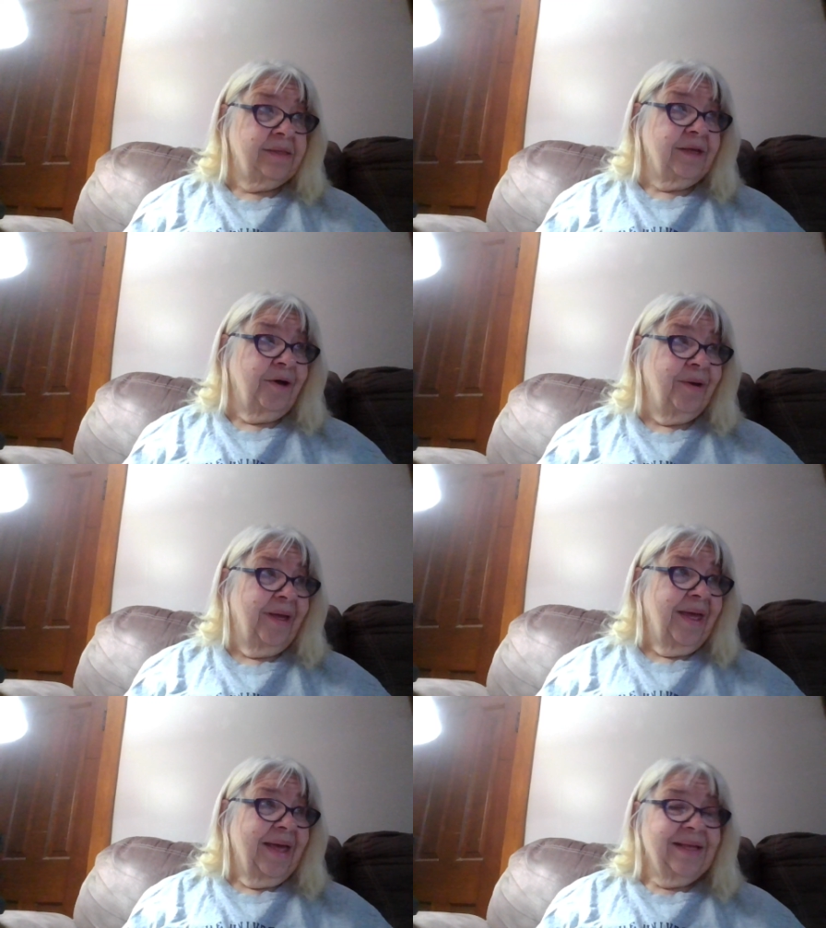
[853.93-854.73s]
So
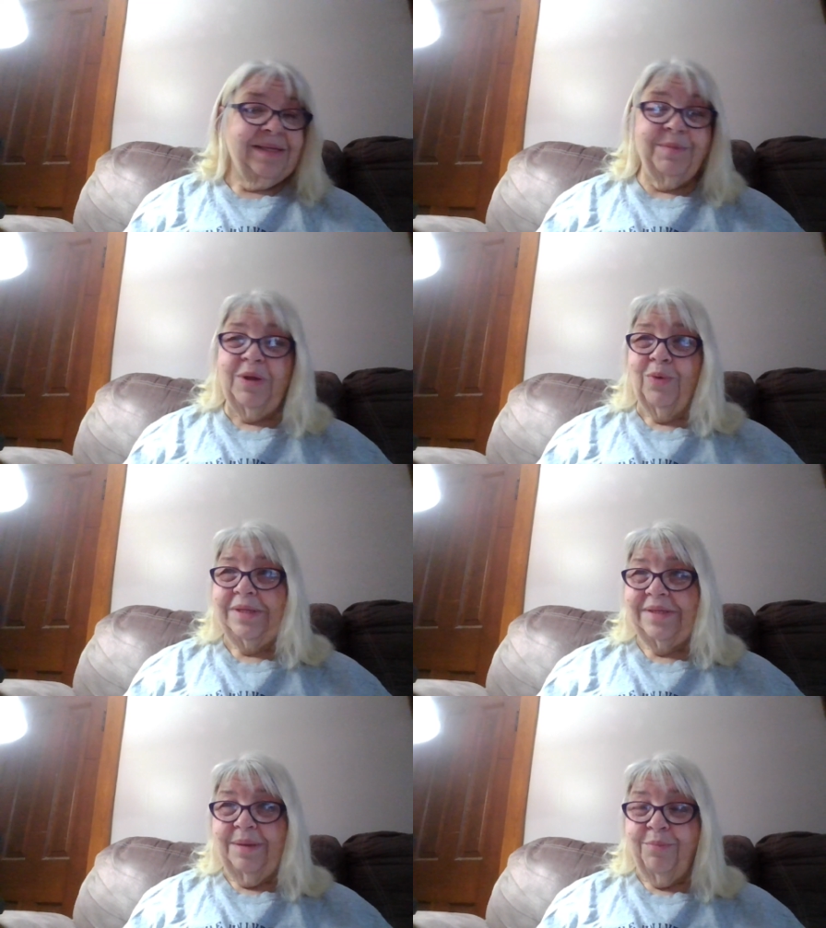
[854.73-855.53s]
somebody
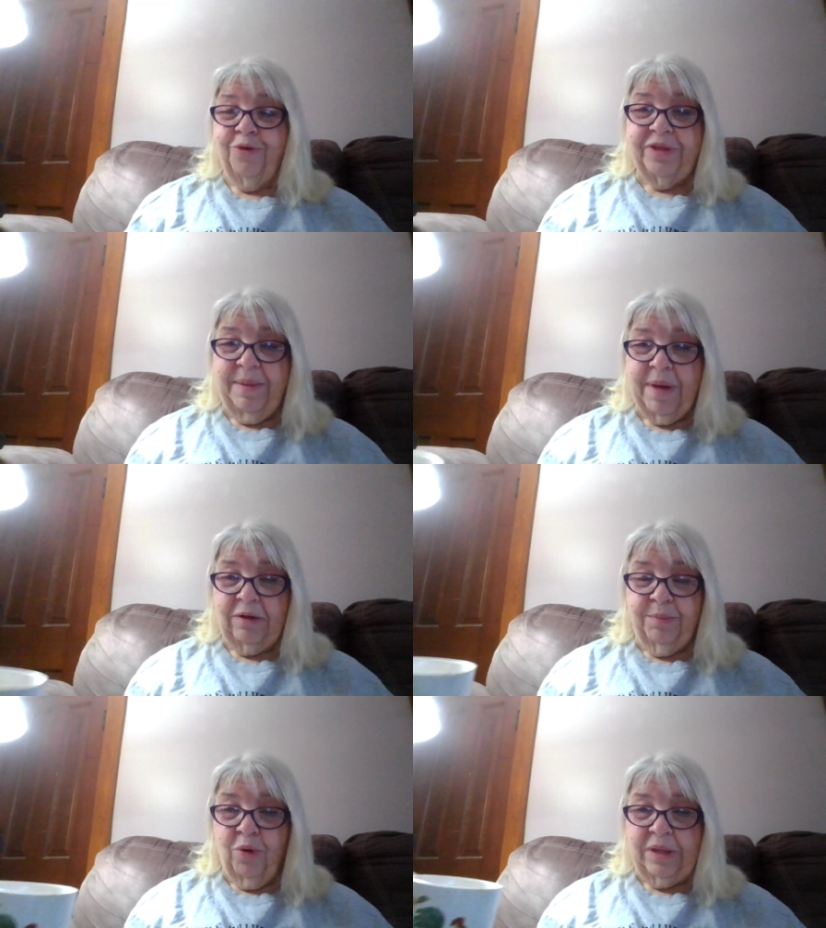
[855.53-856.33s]
once said birthday
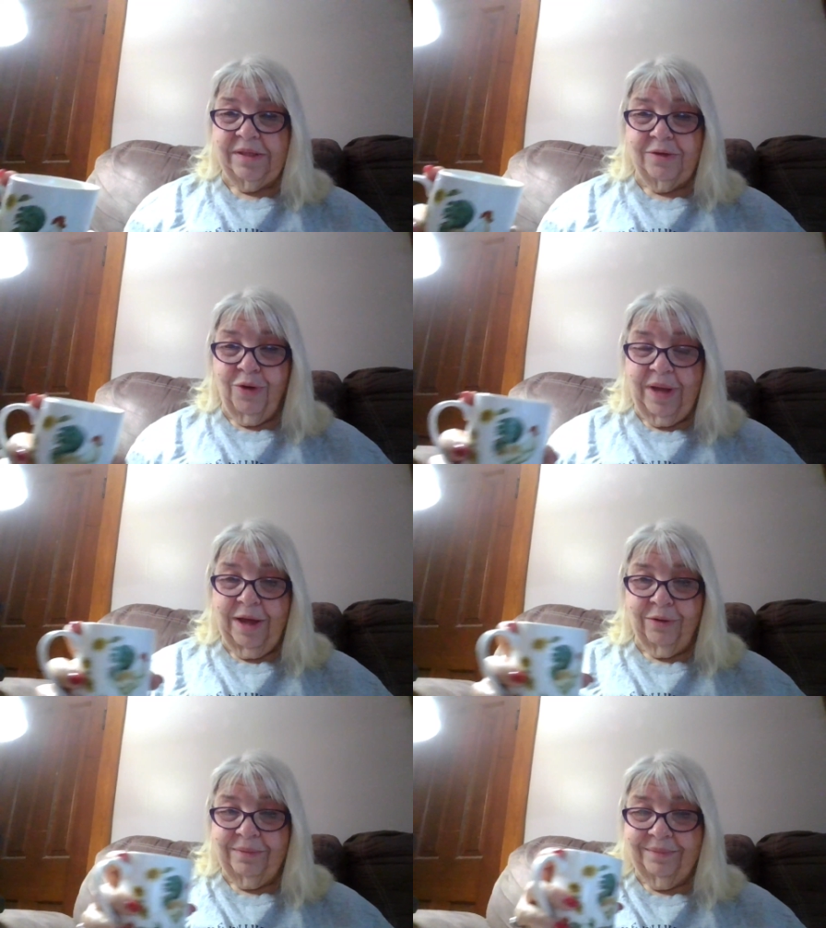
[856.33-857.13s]
points don't
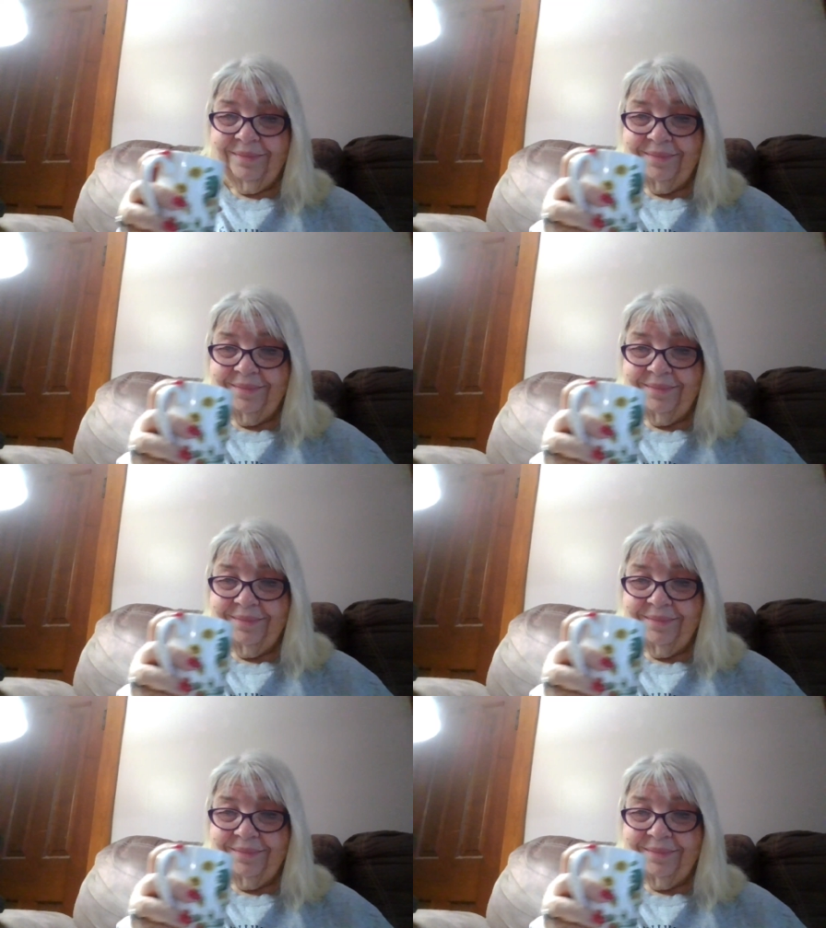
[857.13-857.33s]
count.